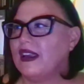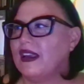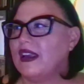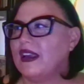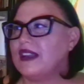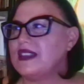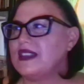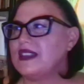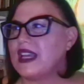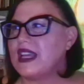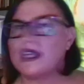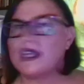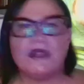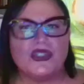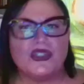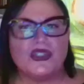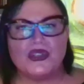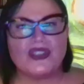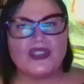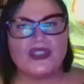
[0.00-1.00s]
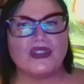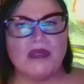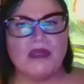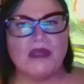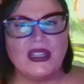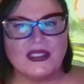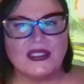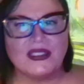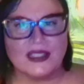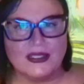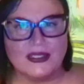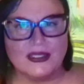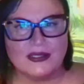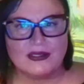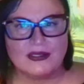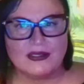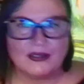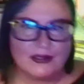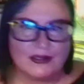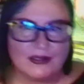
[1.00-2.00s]
It's not going to be traditional medicine.
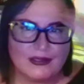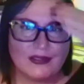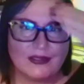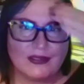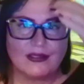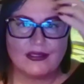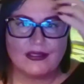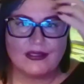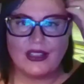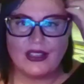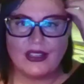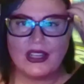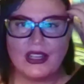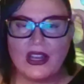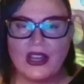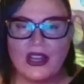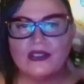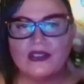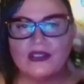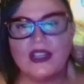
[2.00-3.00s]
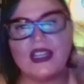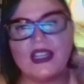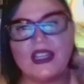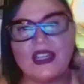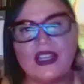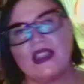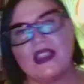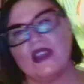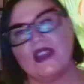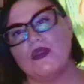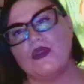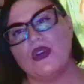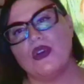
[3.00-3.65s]
And I think we